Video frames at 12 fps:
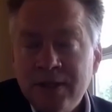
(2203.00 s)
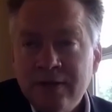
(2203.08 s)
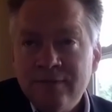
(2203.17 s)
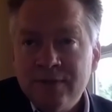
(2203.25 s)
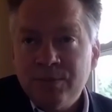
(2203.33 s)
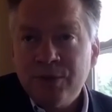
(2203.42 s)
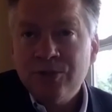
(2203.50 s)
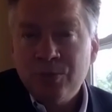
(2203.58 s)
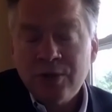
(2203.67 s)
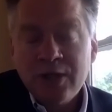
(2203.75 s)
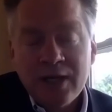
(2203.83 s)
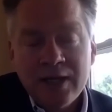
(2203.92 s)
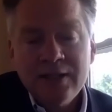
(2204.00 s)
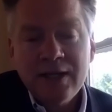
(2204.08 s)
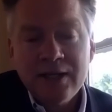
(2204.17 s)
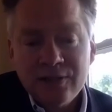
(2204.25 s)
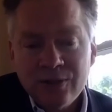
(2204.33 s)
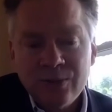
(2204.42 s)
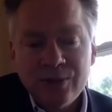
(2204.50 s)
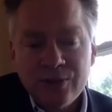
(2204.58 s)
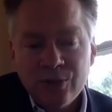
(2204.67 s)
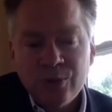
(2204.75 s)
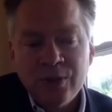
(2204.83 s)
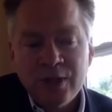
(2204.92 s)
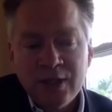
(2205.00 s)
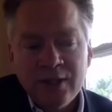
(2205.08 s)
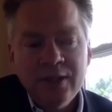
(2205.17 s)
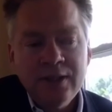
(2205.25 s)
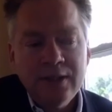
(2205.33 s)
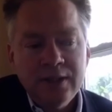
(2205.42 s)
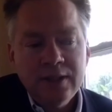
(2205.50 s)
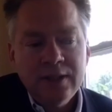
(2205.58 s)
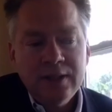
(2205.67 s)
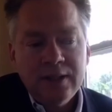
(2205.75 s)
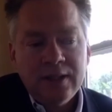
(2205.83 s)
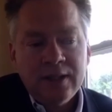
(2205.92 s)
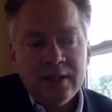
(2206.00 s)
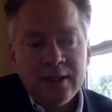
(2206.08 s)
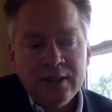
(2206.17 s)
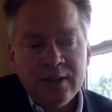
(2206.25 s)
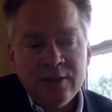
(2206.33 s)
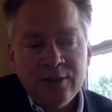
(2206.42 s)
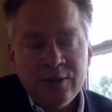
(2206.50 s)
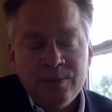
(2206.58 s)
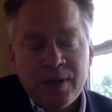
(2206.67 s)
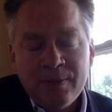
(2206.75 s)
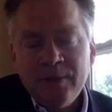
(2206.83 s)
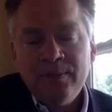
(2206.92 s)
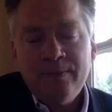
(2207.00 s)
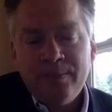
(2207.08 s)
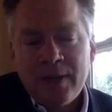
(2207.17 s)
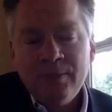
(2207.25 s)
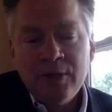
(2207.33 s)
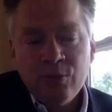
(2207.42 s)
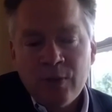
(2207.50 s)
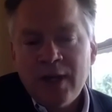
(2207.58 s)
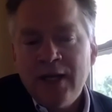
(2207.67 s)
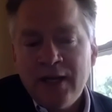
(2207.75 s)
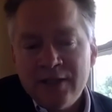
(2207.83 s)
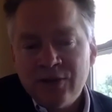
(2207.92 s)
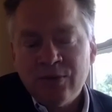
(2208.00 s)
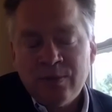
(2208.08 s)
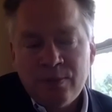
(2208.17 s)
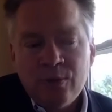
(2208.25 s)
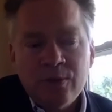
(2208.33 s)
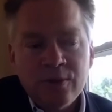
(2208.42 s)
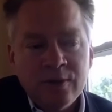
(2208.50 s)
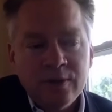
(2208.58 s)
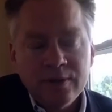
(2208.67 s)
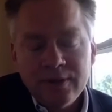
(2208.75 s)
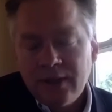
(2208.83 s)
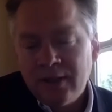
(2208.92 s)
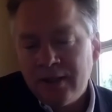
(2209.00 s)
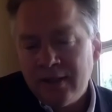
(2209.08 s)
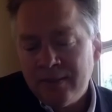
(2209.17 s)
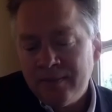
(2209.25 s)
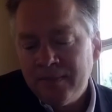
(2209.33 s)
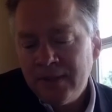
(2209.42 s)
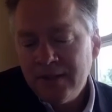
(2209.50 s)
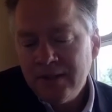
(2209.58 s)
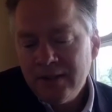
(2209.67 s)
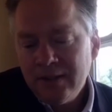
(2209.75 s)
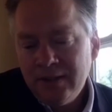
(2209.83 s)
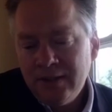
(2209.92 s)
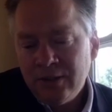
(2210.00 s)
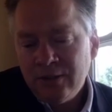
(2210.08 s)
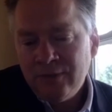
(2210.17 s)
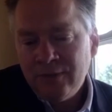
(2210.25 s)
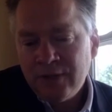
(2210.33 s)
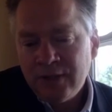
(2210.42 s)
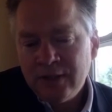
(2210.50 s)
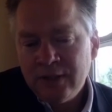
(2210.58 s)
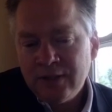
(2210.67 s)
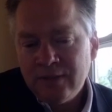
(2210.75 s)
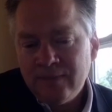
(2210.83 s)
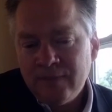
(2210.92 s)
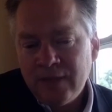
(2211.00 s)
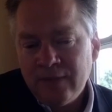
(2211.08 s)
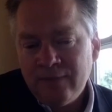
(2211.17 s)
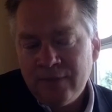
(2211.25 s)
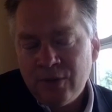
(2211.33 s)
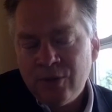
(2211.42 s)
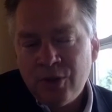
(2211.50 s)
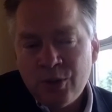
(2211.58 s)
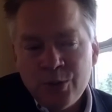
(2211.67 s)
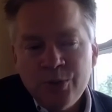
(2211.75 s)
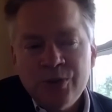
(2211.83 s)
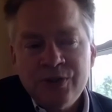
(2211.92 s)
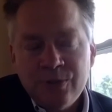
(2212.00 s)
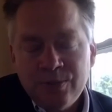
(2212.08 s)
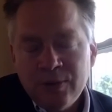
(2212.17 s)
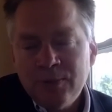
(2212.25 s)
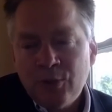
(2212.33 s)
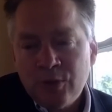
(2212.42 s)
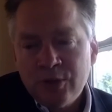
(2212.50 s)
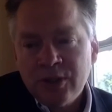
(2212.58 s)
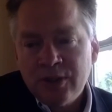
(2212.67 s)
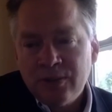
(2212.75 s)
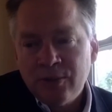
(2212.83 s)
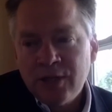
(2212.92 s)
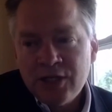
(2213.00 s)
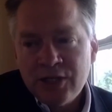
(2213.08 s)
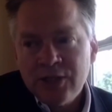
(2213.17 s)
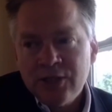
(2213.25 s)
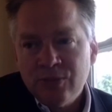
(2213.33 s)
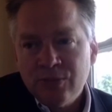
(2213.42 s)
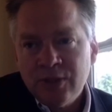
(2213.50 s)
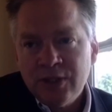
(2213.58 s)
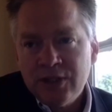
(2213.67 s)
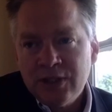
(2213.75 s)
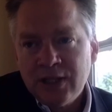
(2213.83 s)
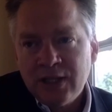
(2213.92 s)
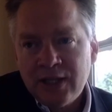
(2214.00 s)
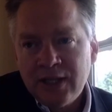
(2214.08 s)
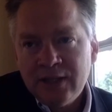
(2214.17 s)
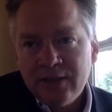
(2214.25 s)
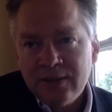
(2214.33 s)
gives much more context to a story than you could probably write as a reporter. Um, if you can, those Supreme Court deliberations really shed light.